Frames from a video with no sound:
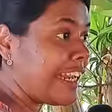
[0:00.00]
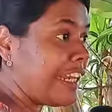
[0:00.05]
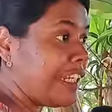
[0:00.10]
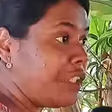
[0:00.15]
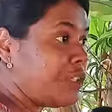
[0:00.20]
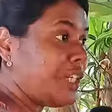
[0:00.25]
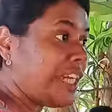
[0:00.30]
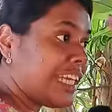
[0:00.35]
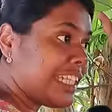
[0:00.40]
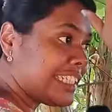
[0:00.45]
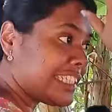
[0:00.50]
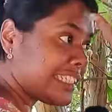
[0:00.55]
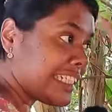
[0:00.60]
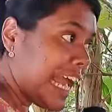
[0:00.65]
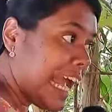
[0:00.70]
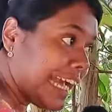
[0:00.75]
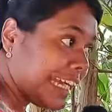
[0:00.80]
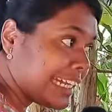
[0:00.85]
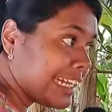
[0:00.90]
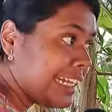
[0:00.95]
can do
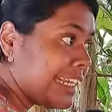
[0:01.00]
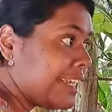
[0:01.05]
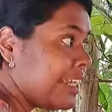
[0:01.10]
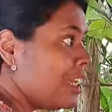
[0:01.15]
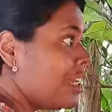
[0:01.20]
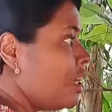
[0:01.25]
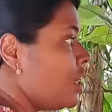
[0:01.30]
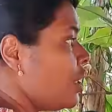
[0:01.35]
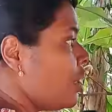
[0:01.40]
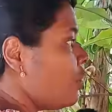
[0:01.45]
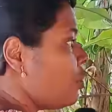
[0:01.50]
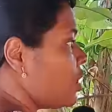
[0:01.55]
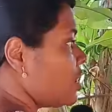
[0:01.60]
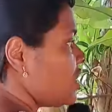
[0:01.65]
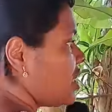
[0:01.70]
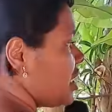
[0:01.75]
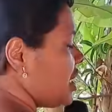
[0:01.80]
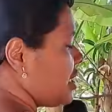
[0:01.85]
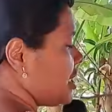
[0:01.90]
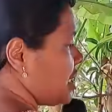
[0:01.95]
exactly what
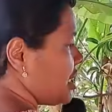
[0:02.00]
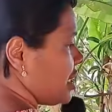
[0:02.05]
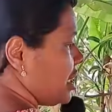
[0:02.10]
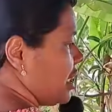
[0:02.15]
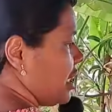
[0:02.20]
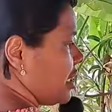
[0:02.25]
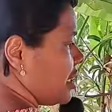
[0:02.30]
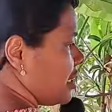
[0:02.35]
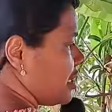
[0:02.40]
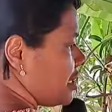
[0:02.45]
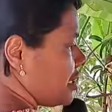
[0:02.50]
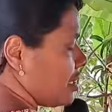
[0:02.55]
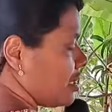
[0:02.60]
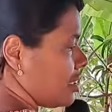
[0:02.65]
Jesus did.